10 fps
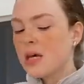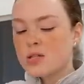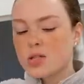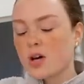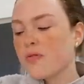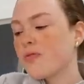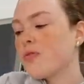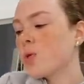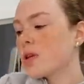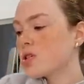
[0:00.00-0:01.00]
So
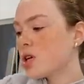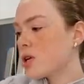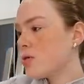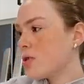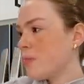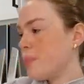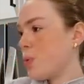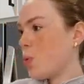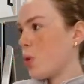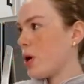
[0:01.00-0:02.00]
for the charcuterie
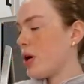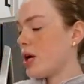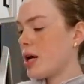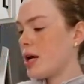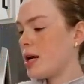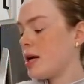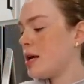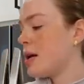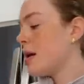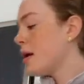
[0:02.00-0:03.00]
board,
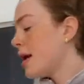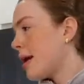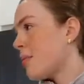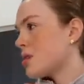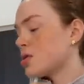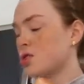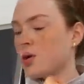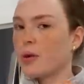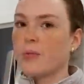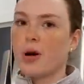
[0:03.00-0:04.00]
I'm also
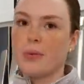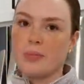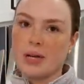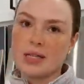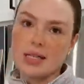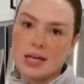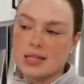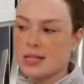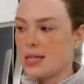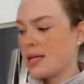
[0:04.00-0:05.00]
showing Muhammad because he
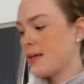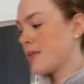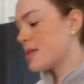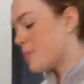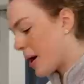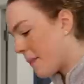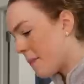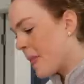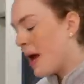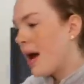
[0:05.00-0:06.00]
hasn't seen any of this, but
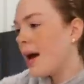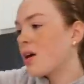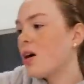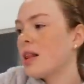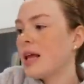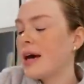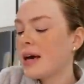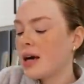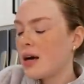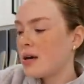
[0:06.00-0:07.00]
I got
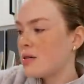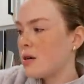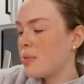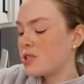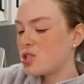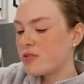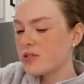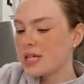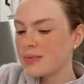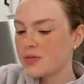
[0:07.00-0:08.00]
like a bunch of
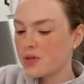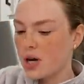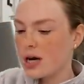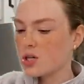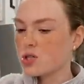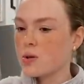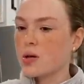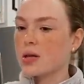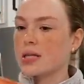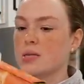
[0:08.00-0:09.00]
different types of crackers. So I
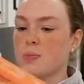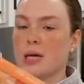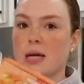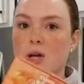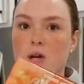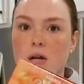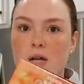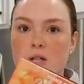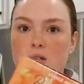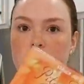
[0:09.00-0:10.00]
got these pita
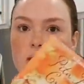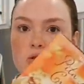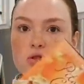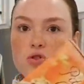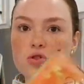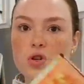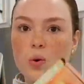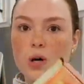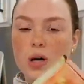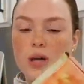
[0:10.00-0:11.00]
crackers. These are
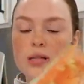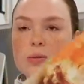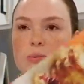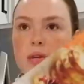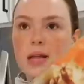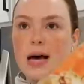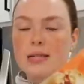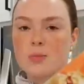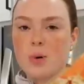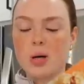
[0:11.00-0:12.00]
so good. This is the
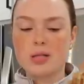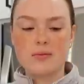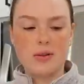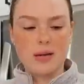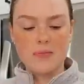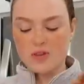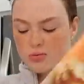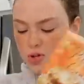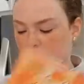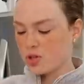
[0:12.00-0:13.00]
last box of them
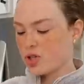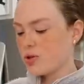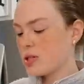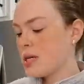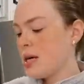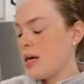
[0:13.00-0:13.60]
from Trader Joe's.